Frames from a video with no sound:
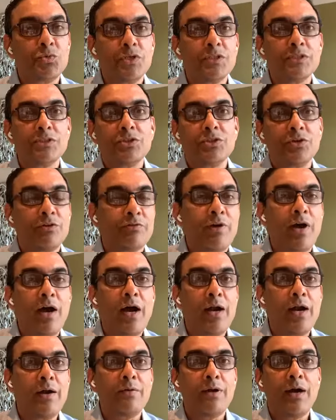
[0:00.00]
was sort of
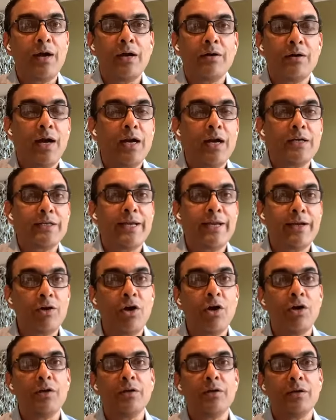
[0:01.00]
our take
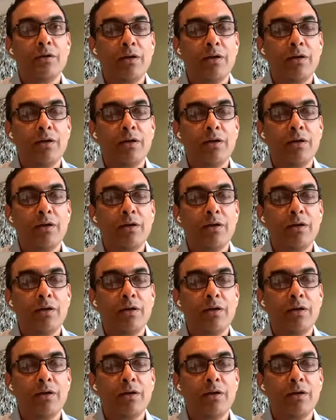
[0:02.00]
on